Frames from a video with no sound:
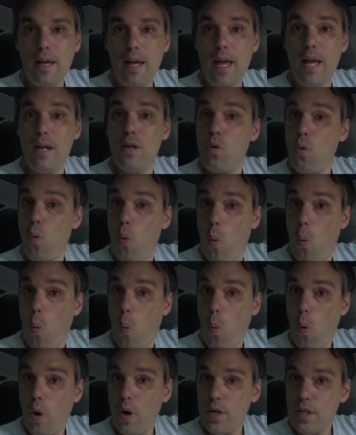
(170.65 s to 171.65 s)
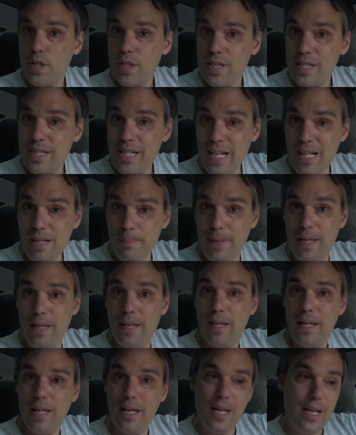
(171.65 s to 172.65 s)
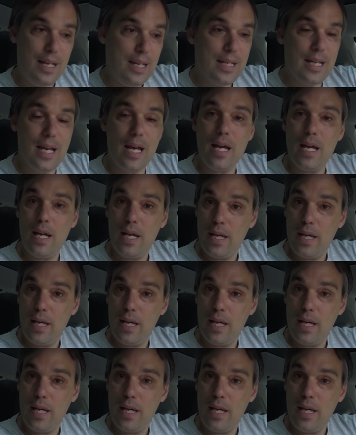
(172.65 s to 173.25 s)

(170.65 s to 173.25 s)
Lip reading: and tell me in the